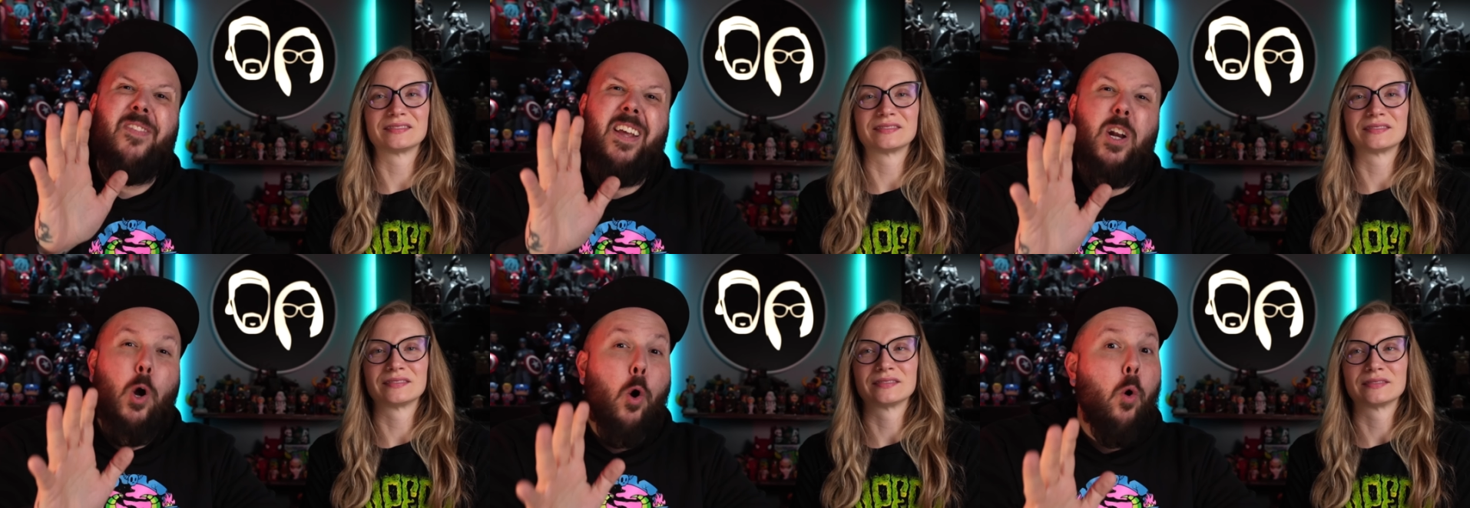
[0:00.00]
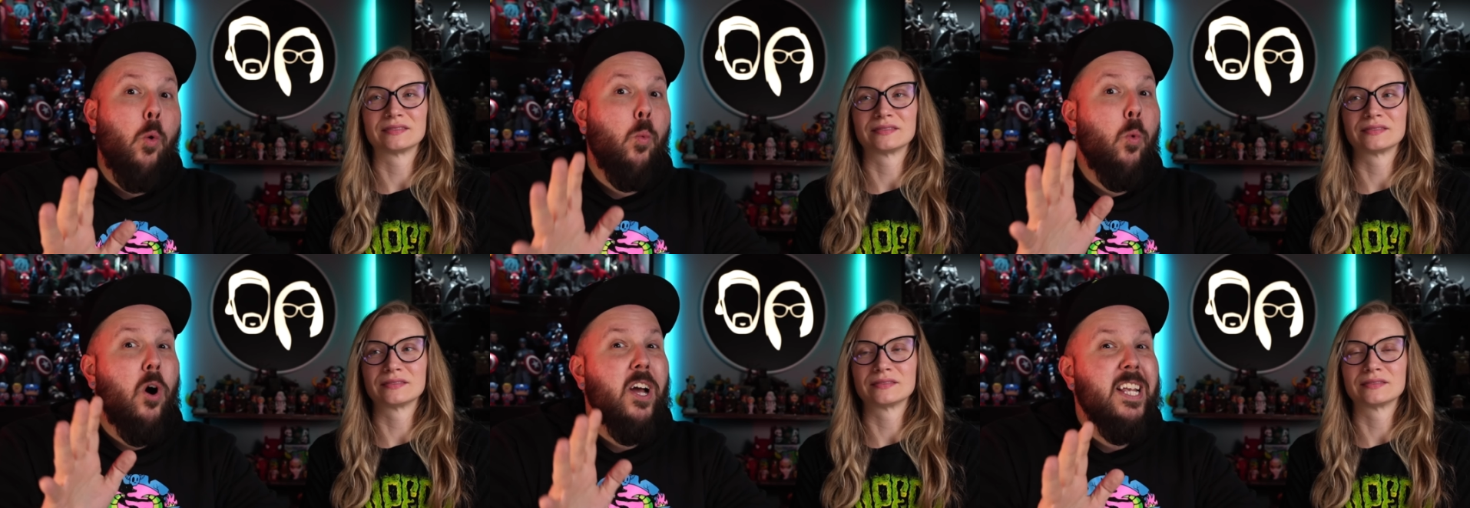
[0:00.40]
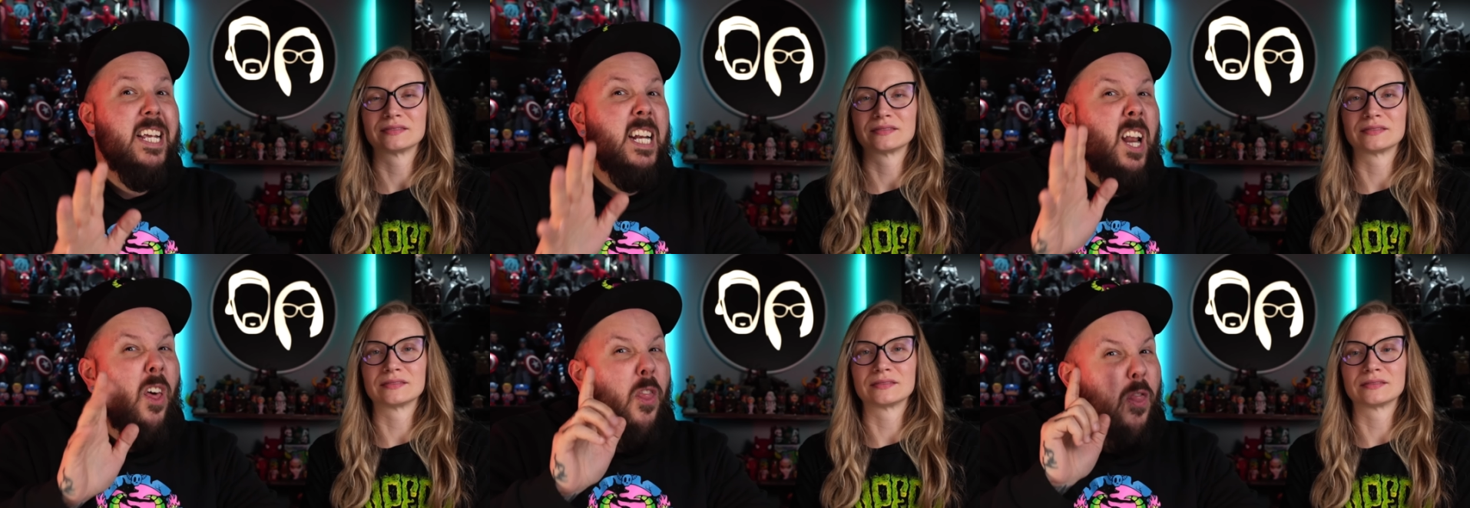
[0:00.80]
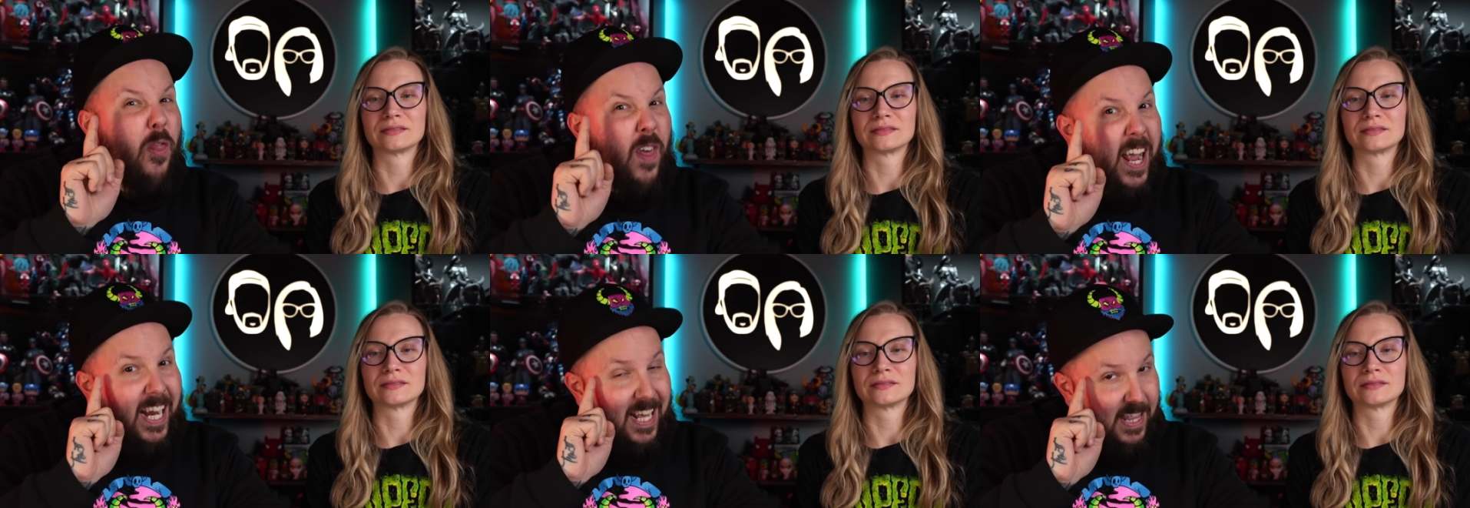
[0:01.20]
Speaker 1: they don't want you to
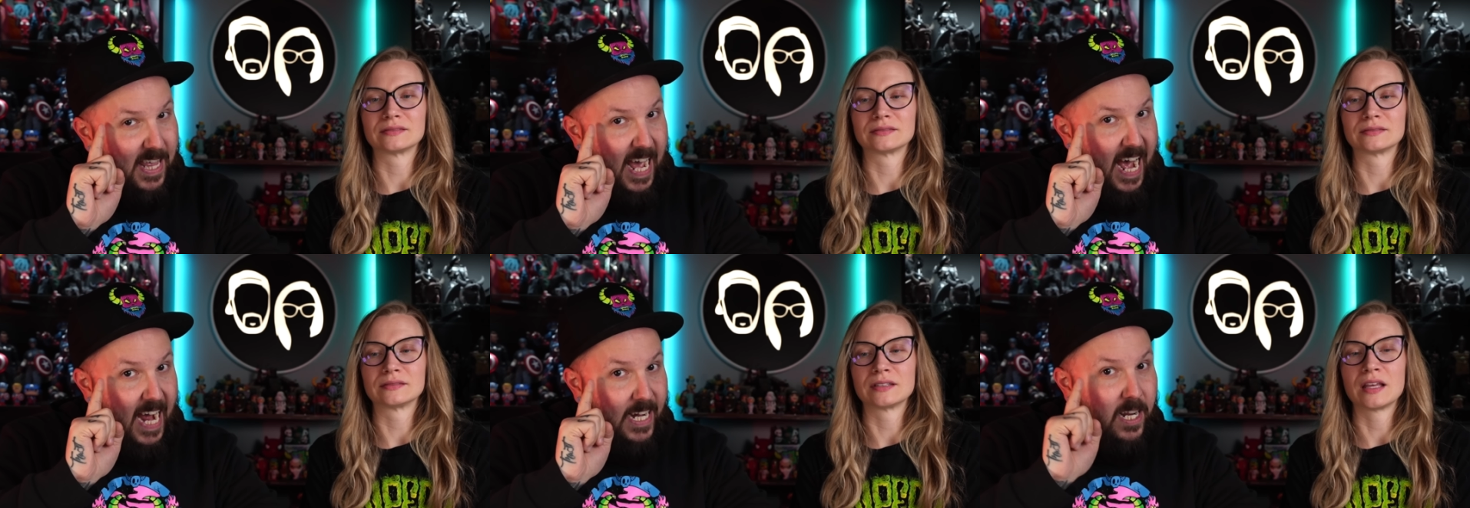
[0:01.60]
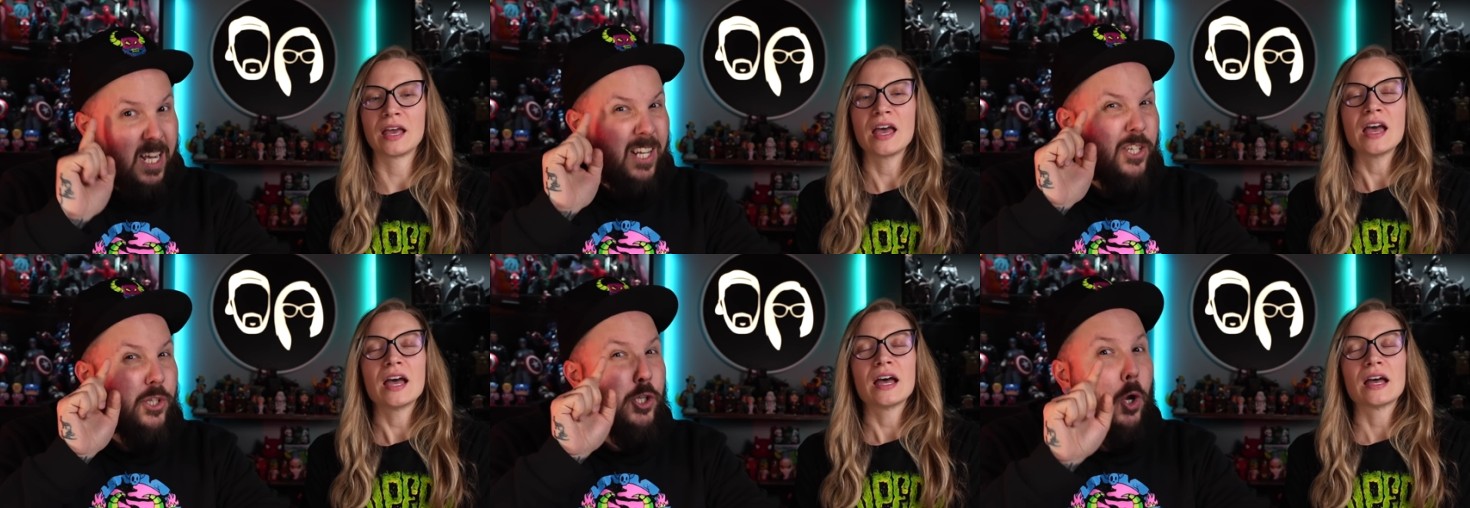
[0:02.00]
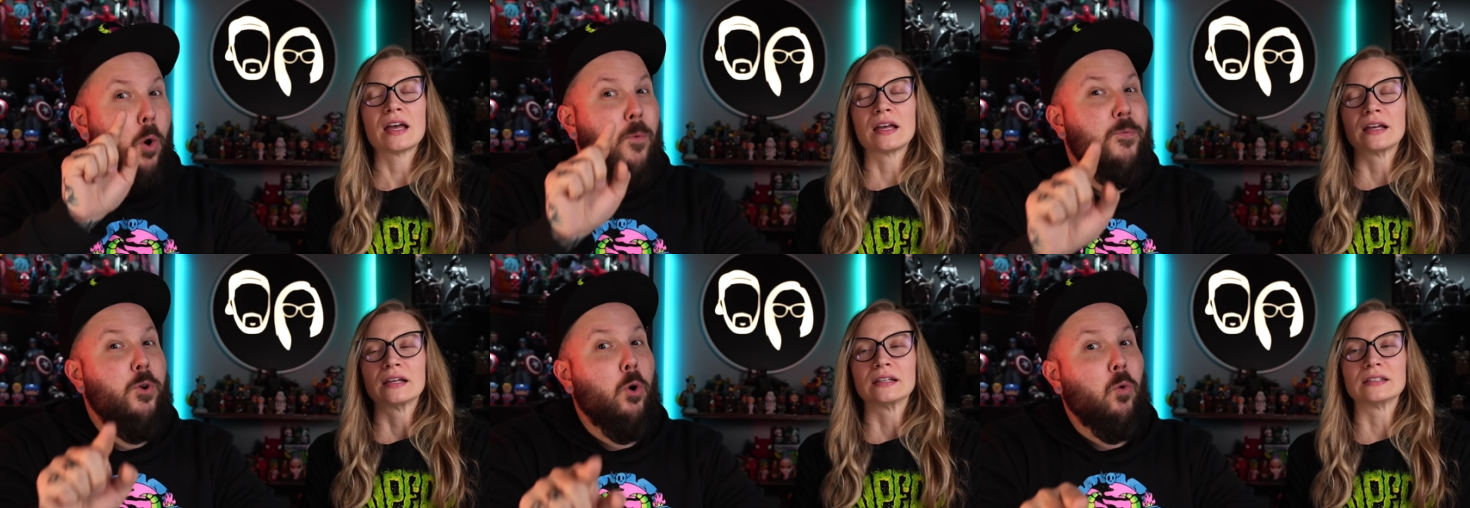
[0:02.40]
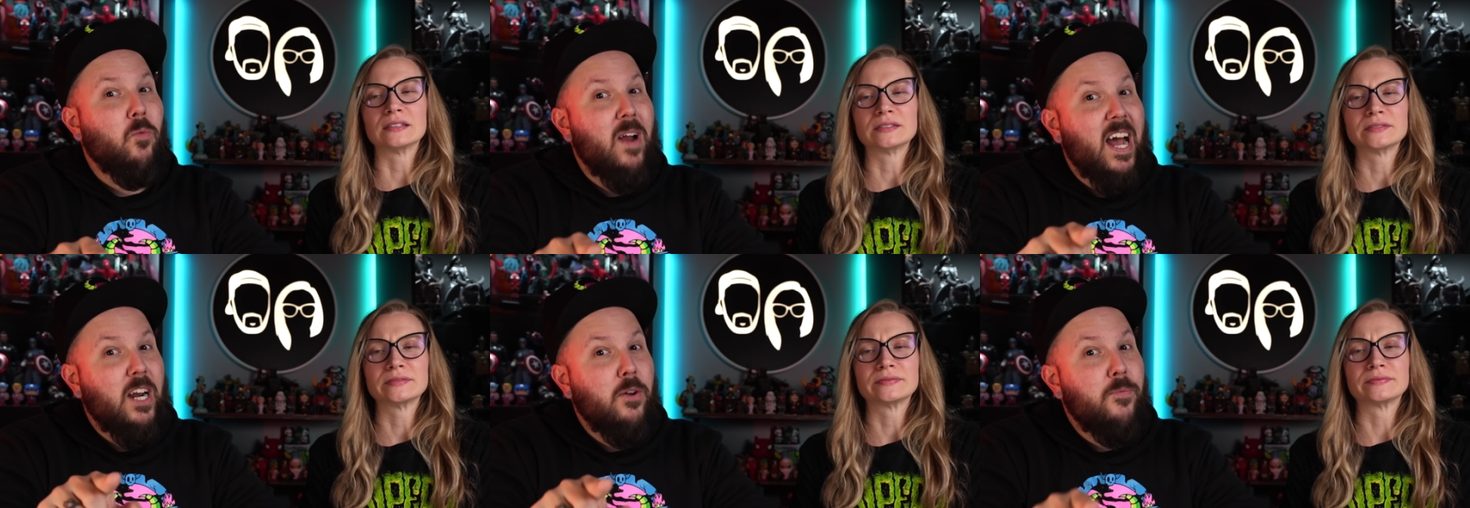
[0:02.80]
think that. So if you're
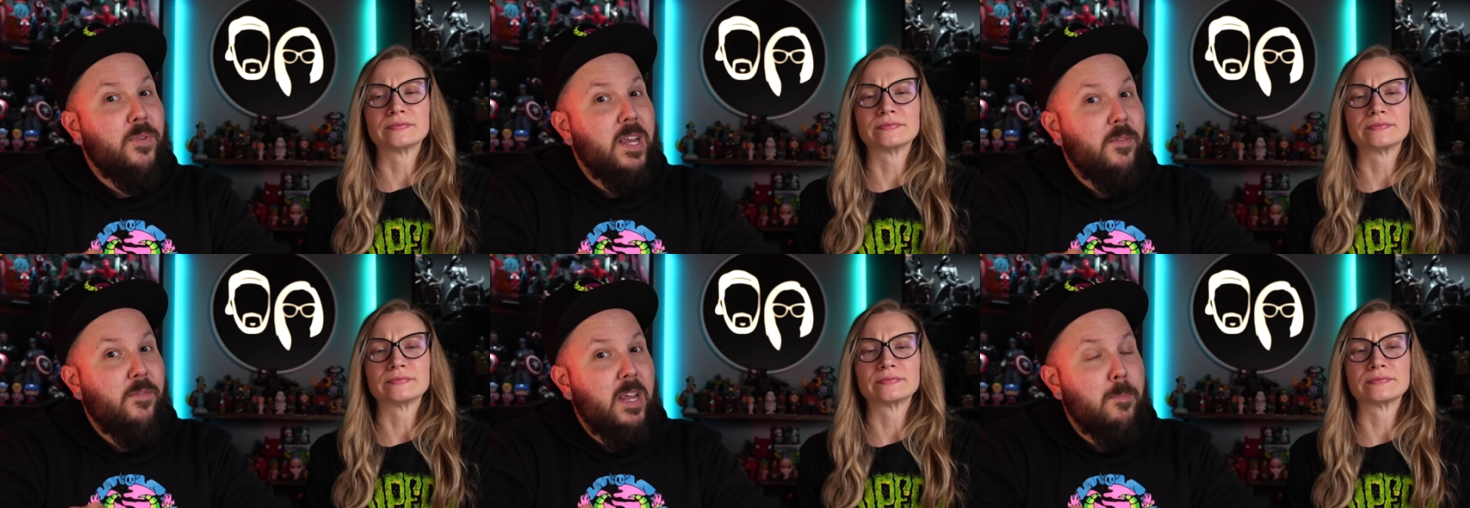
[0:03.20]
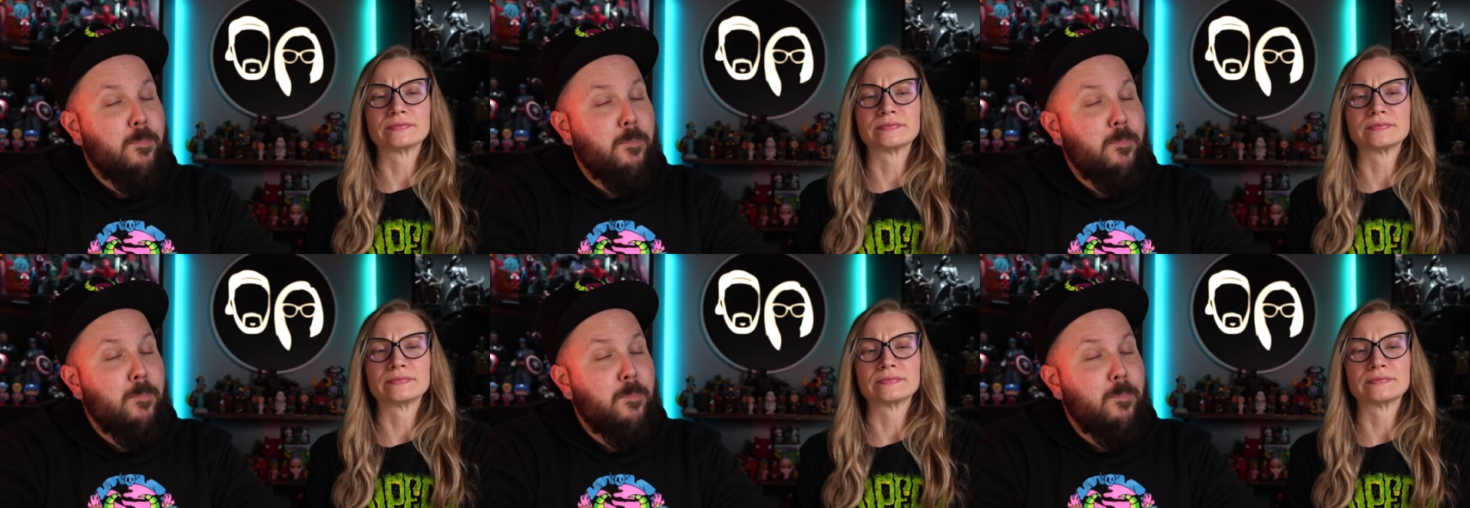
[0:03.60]
around a VV